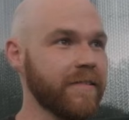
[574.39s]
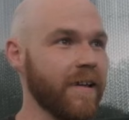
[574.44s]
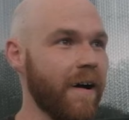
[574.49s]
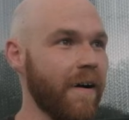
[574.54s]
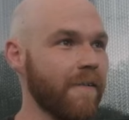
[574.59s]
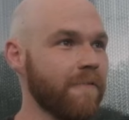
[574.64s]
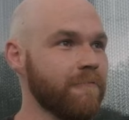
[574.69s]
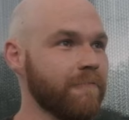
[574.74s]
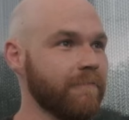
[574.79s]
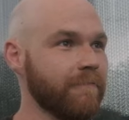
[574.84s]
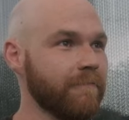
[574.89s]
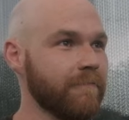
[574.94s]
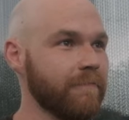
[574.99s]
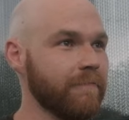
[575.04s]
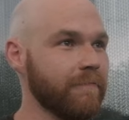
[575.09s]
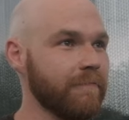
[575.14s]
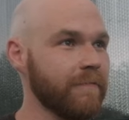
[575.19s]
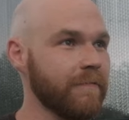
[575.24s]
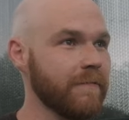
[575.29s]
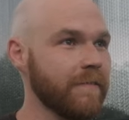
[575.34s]
so
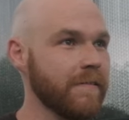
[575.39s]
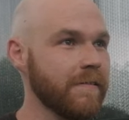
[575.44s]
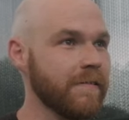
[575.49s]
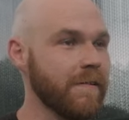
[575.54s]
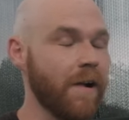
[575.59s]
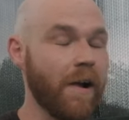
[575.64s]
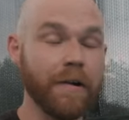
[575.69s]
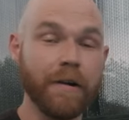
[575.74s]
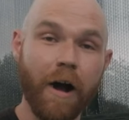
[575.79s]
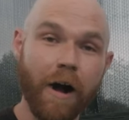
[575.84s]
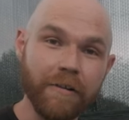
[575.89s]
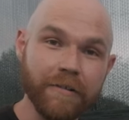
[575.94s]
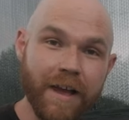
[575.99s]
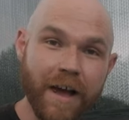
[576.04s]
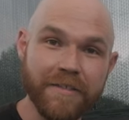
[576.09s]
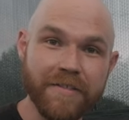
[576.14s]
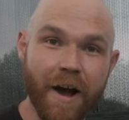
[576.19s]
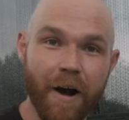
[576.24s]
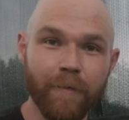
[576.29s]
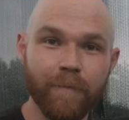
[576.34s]
all
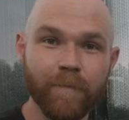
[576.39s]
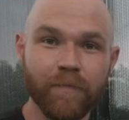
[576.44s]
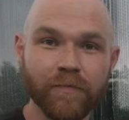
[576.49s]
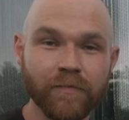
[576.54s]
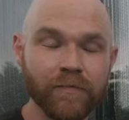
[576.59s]
done now.